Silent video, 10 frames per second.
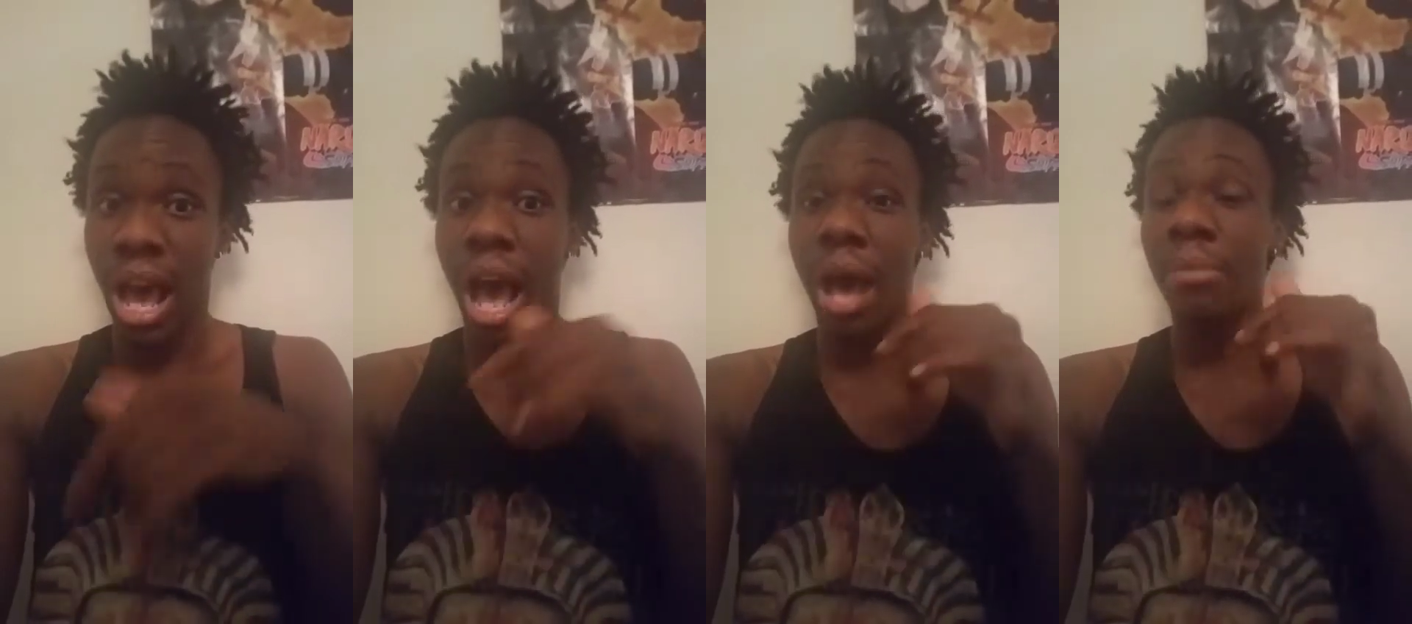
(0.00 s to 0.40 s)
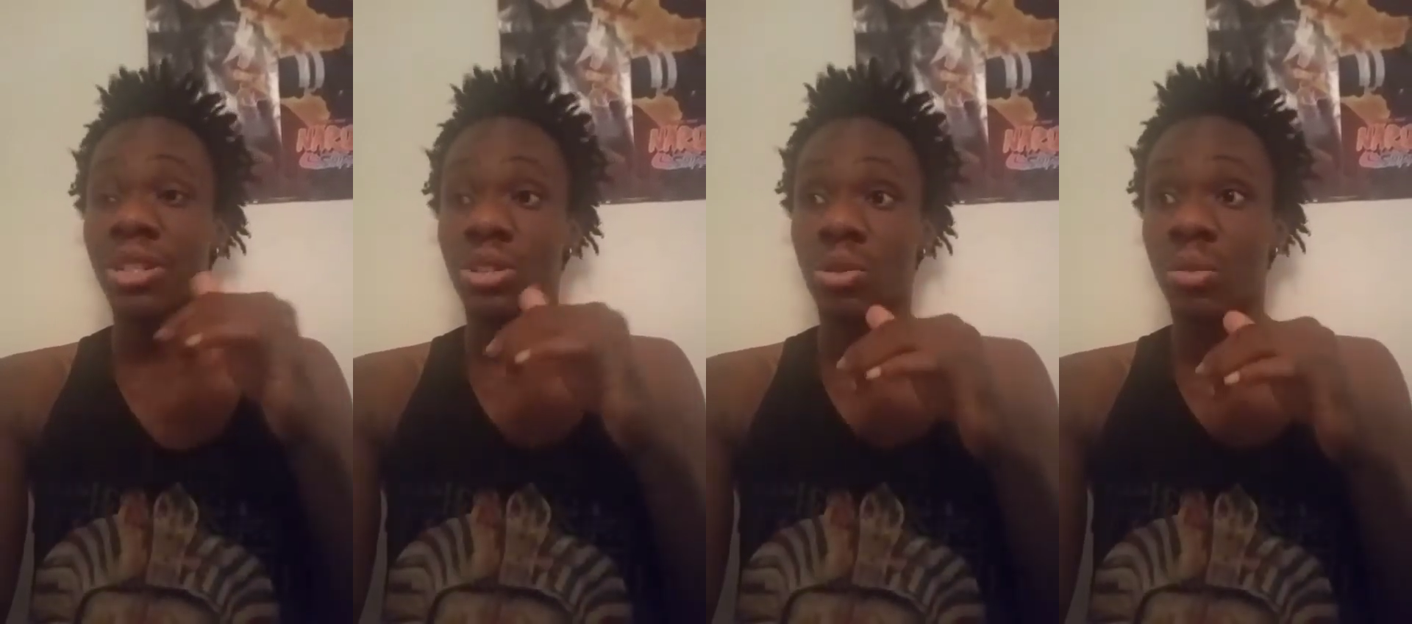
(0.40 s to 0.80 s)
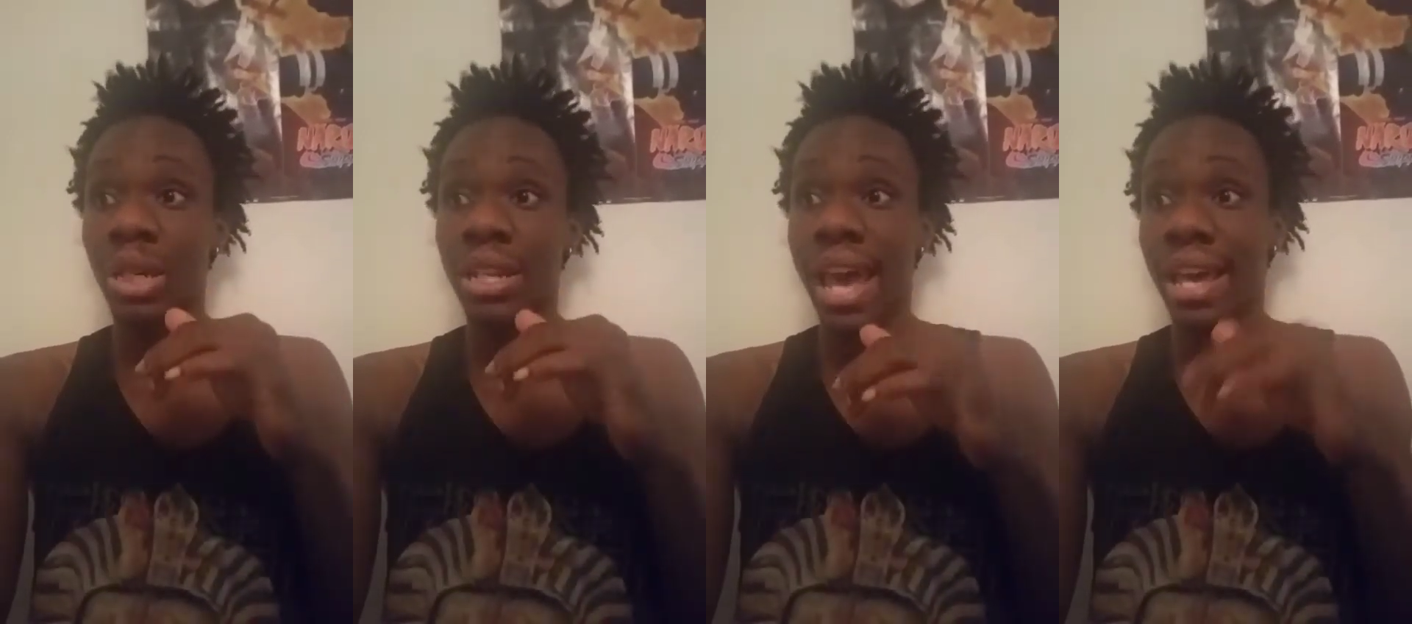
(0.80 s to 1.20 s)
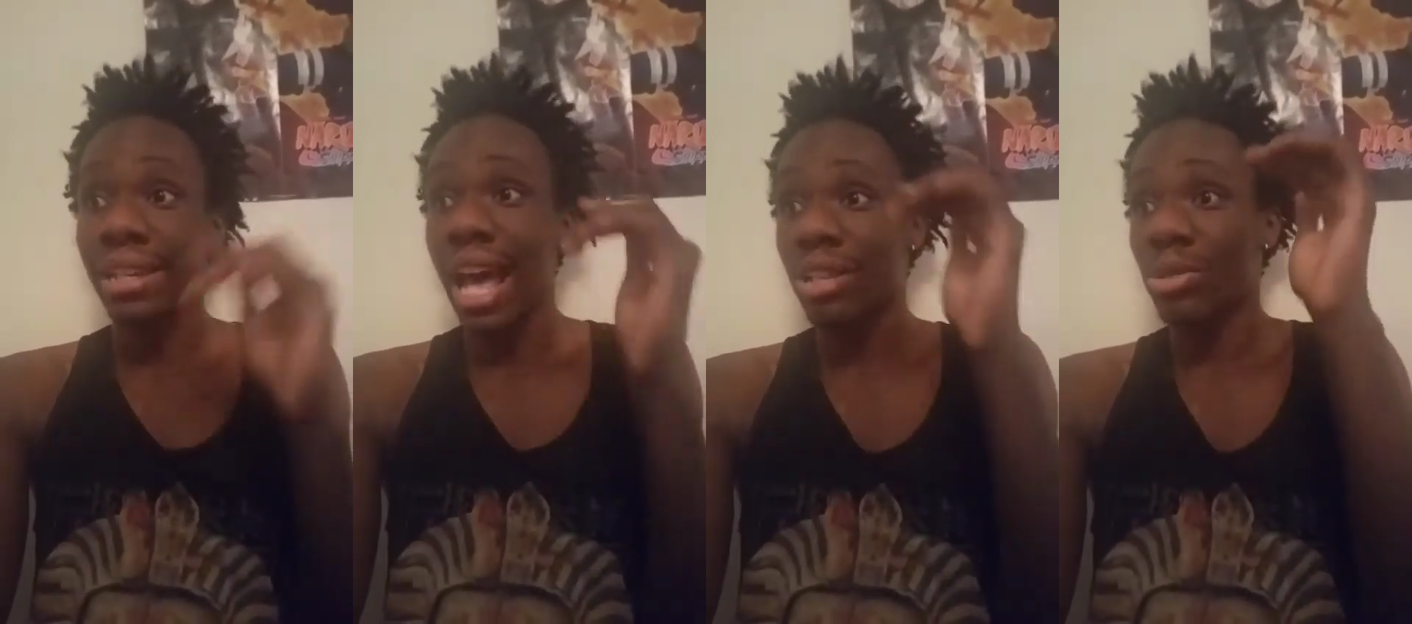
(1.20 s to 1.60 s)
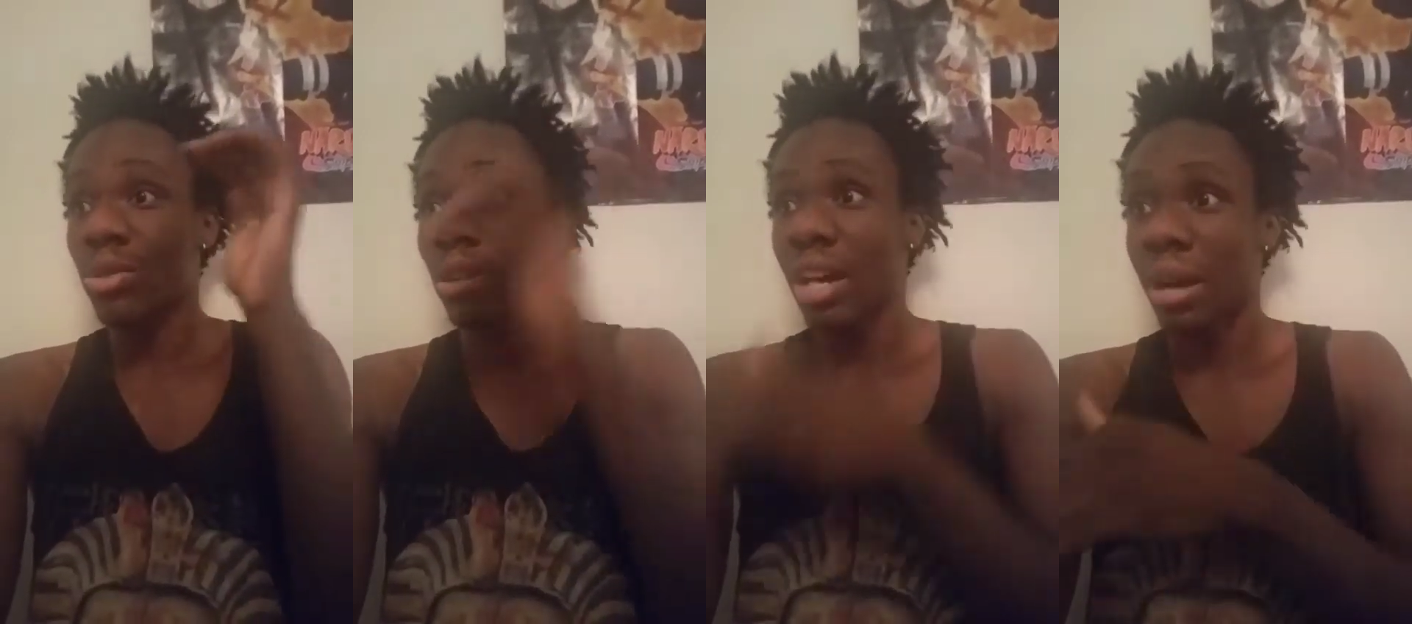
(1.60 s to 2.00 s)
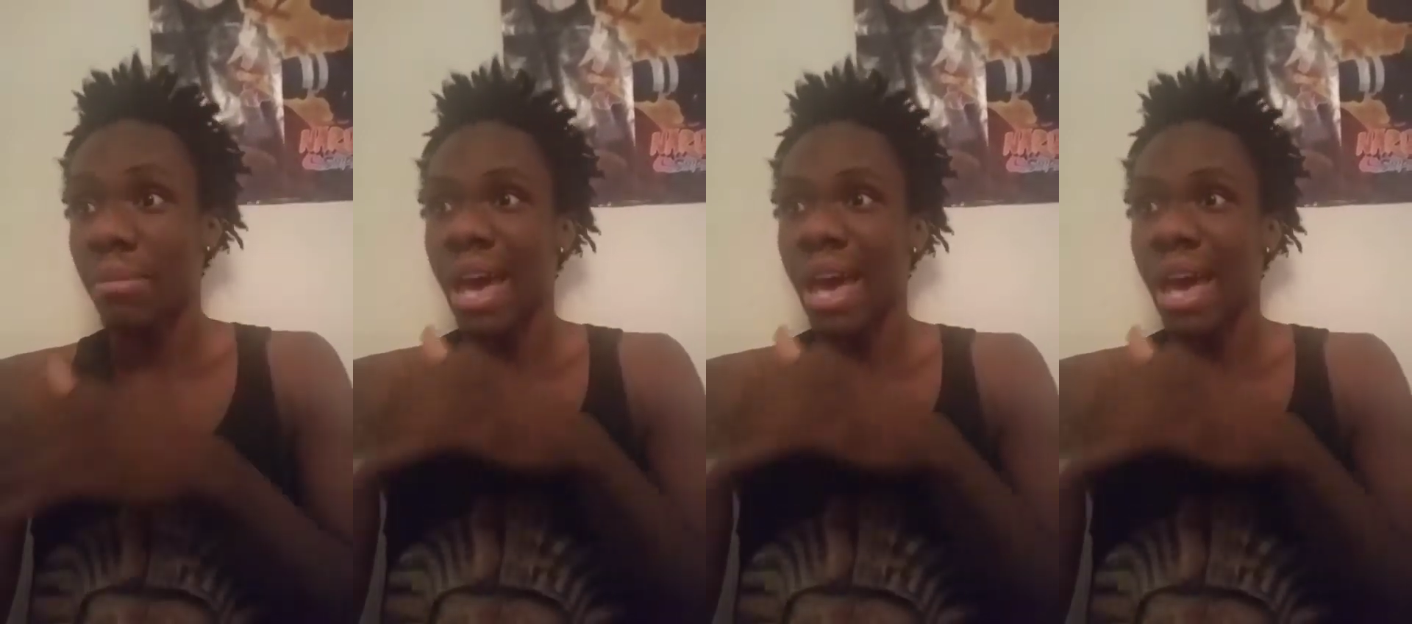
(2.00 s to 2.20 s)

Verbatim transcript: I'm assuming that Natsu's going to come